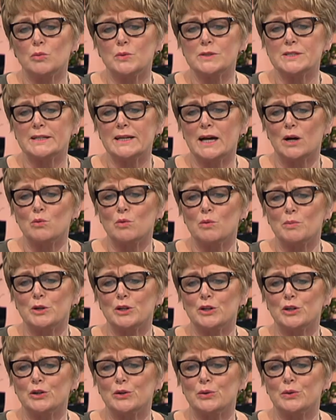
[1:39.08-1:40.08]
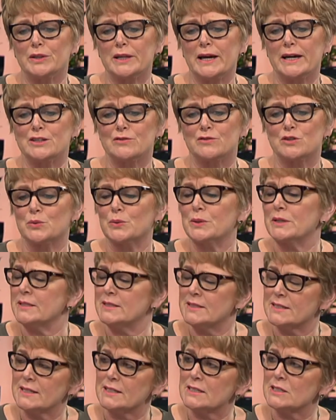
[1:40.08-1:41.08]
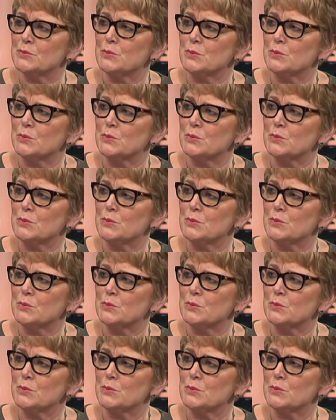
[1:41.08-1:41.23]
was a young woman who, at the age of 26,